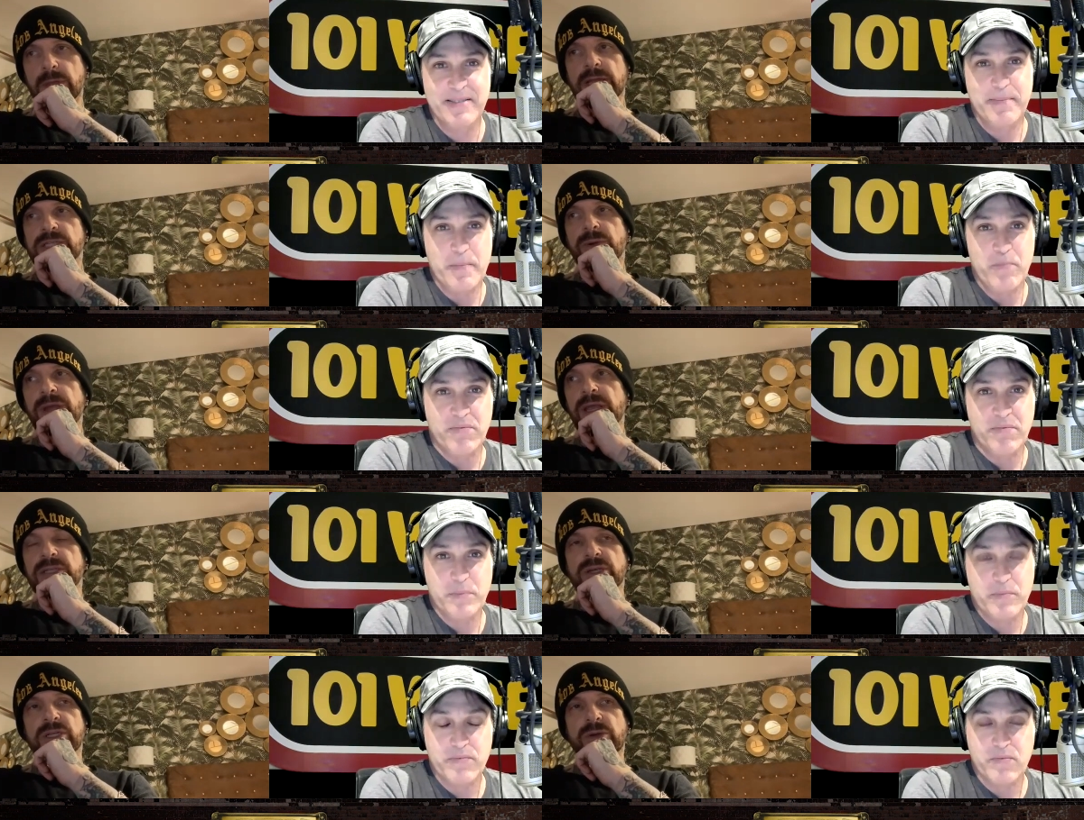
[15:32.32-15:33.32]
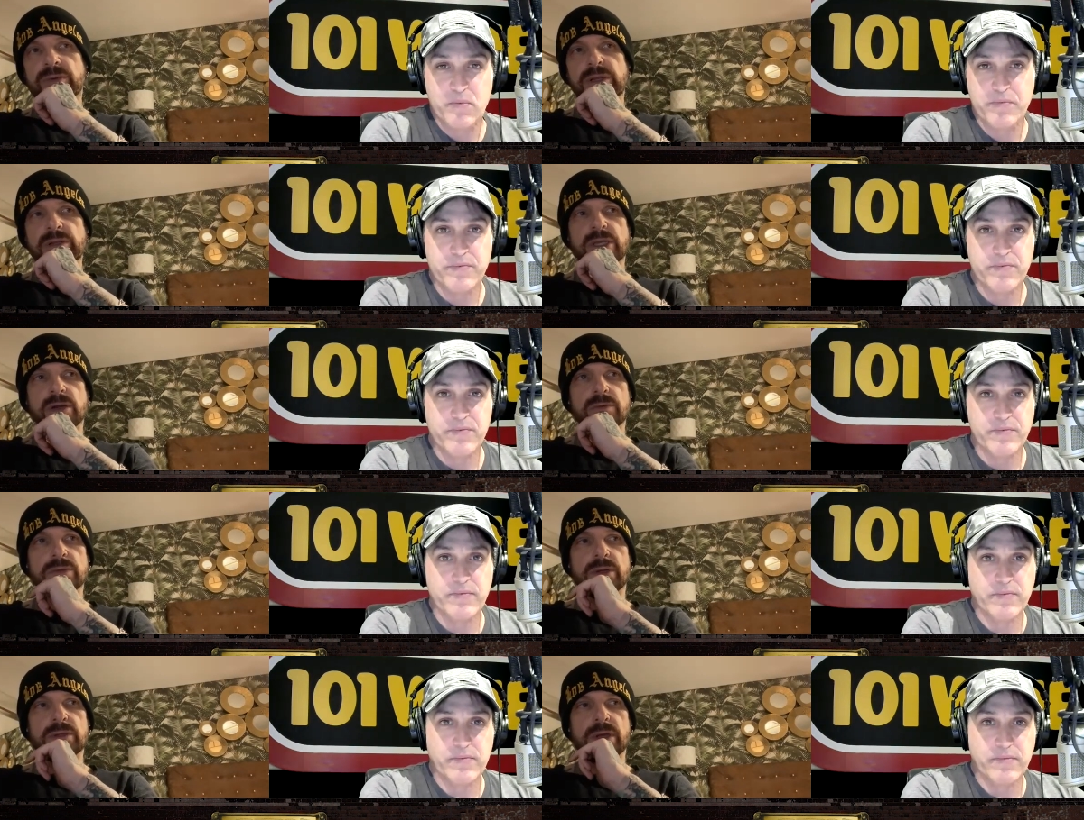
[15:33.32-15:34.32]
Speaker 1: It's great. It's it's a real, you know,
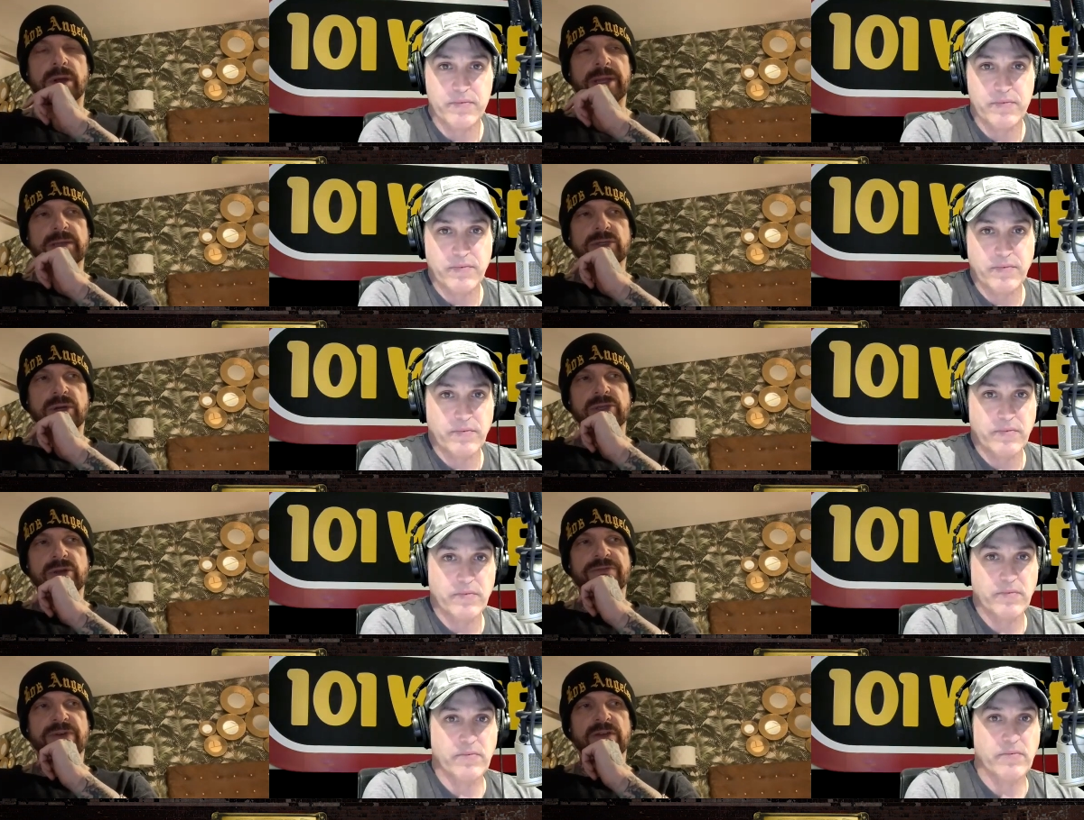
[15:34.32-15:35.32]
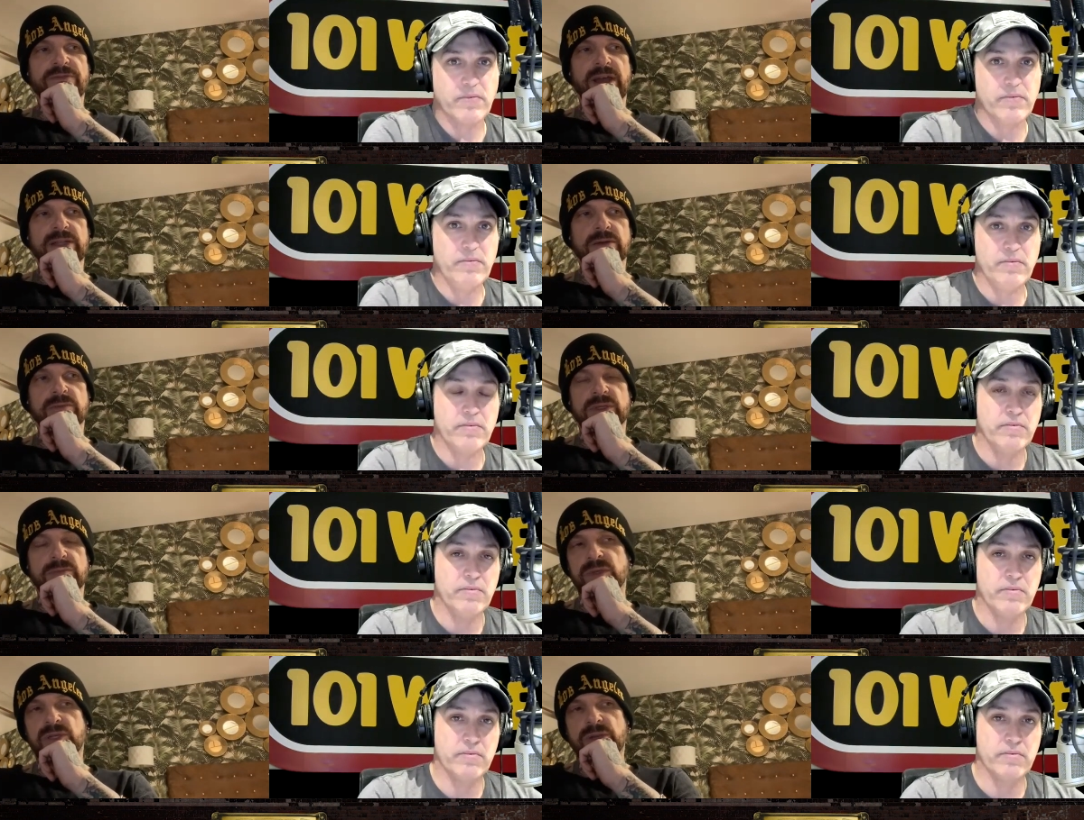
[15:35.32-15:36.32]
I mean, sort of unifying factor.
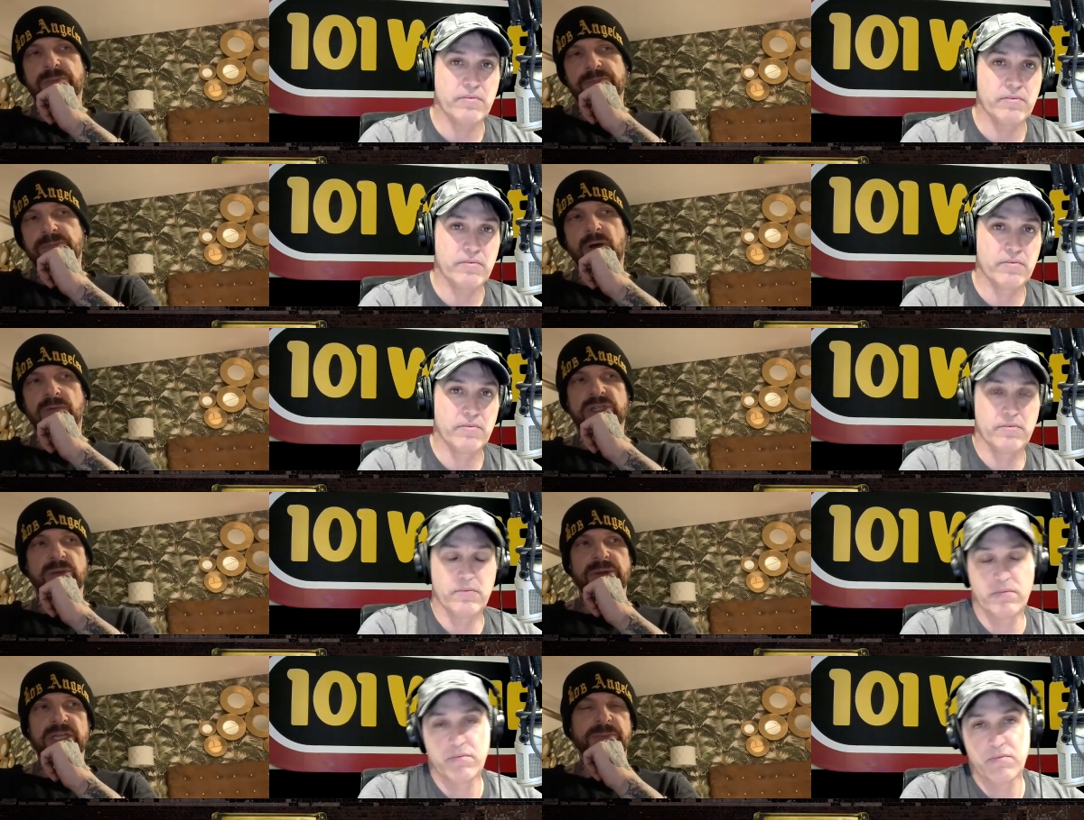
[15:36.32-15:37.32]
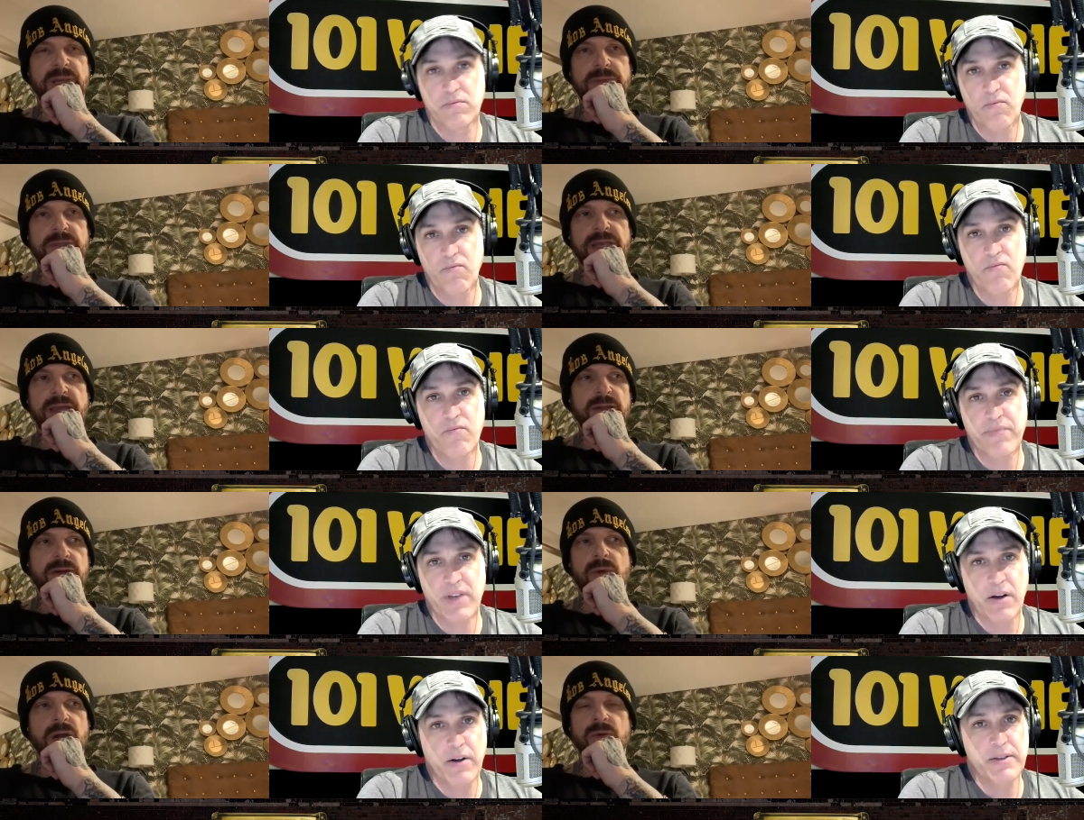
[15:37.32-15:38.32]
Music obviously brings people together.
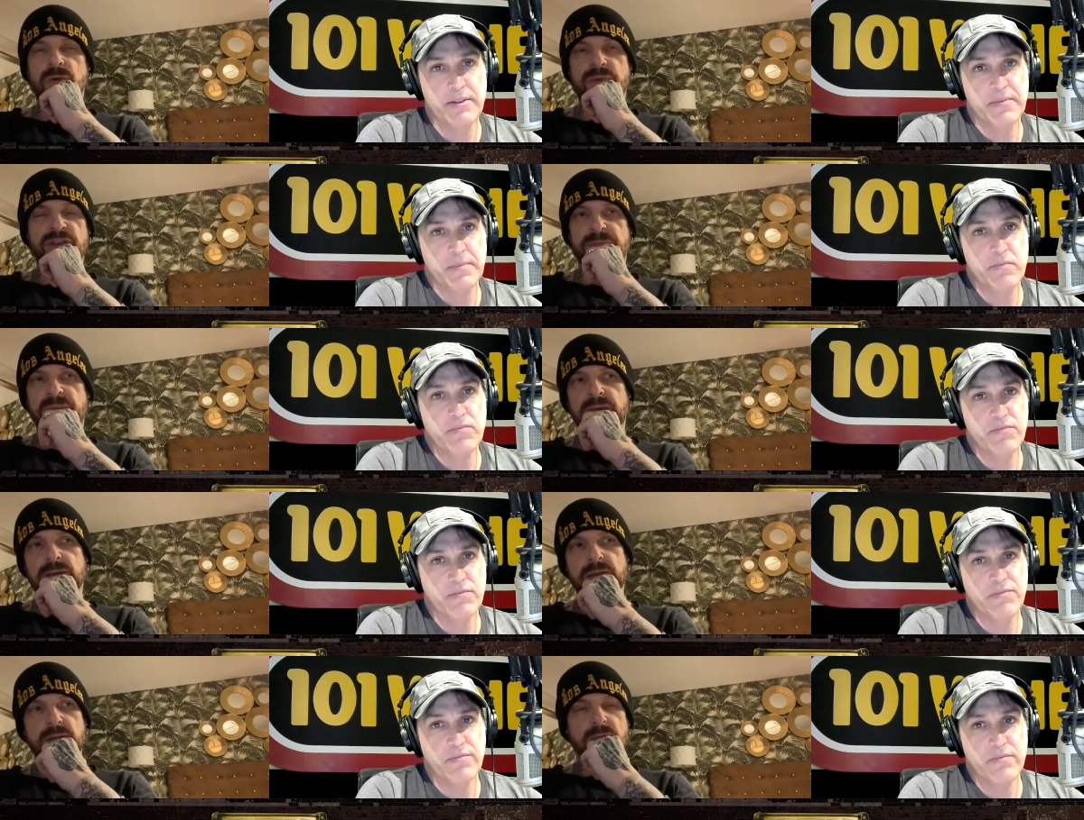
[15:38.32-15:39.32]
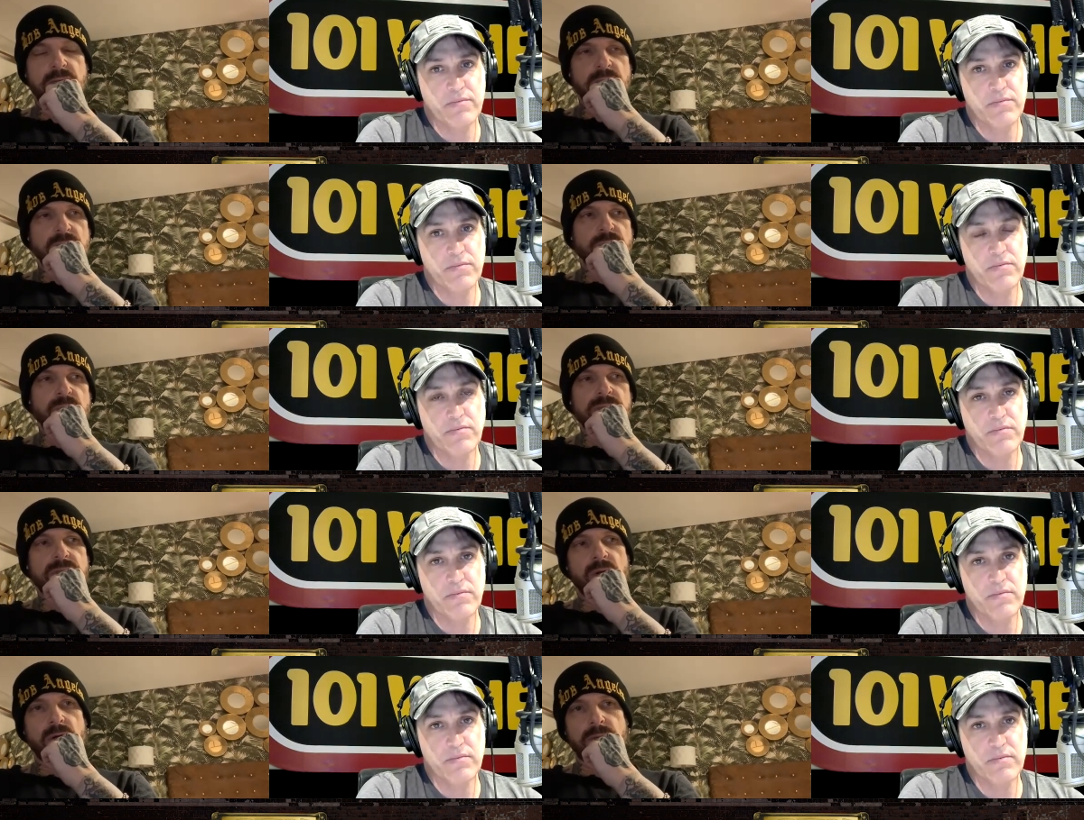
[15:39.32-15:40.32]
And where would we have been throughout
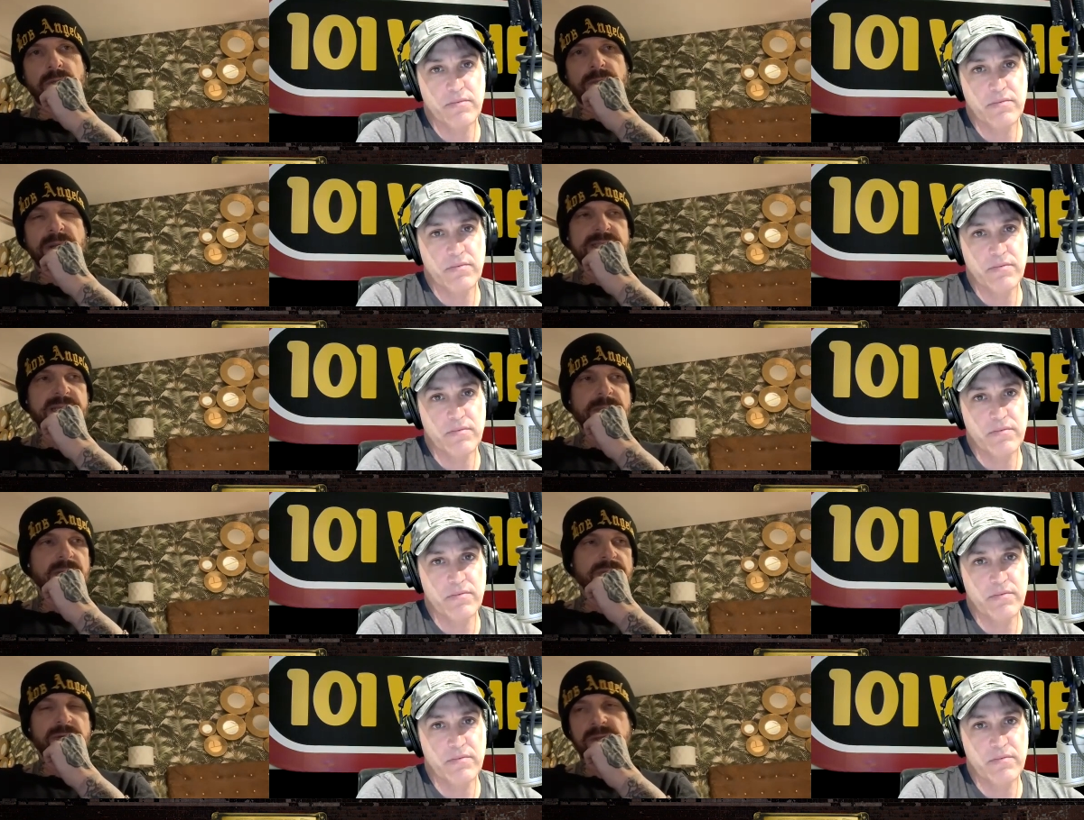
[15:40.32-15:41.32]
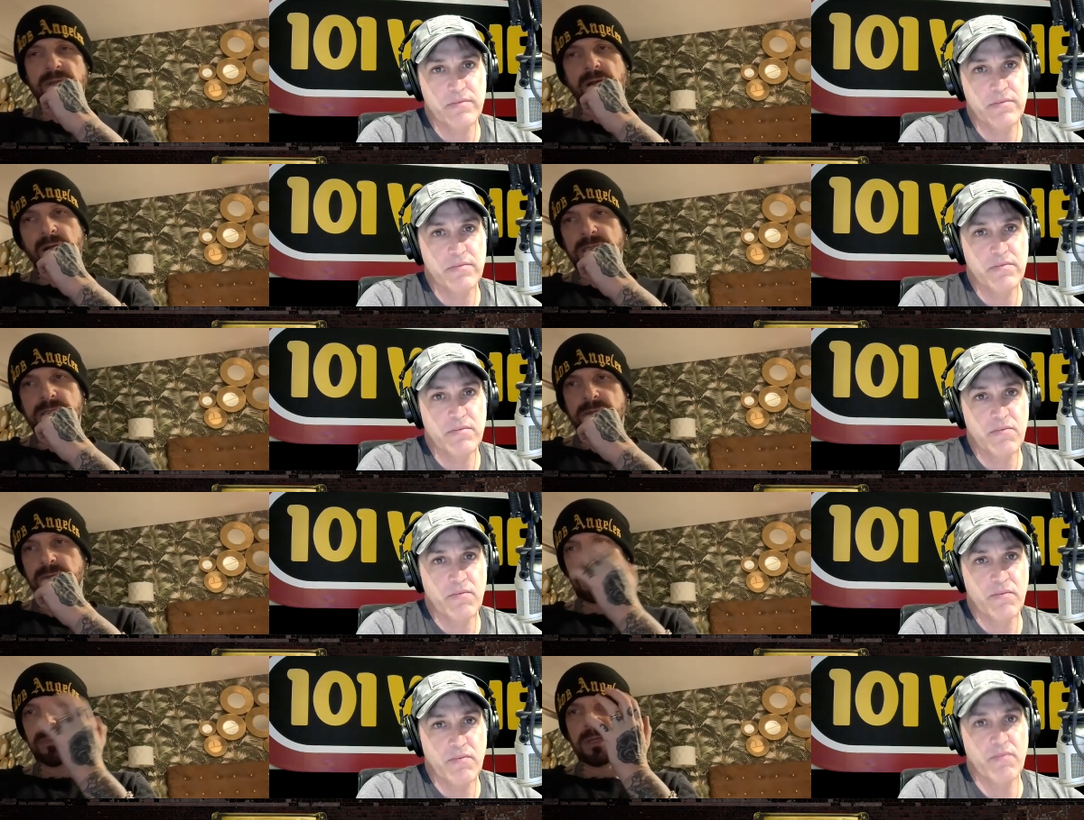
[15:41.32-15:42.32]
the whole pandemic without the arts?
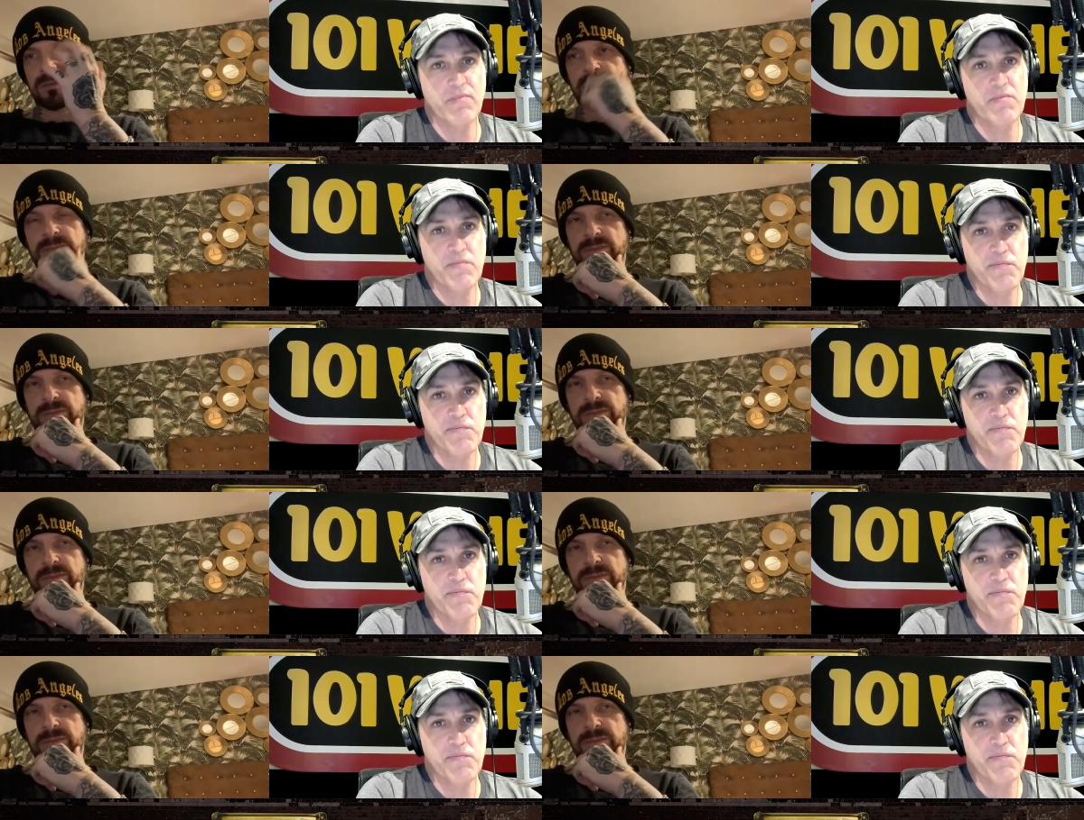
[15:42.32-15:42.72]
We'd have been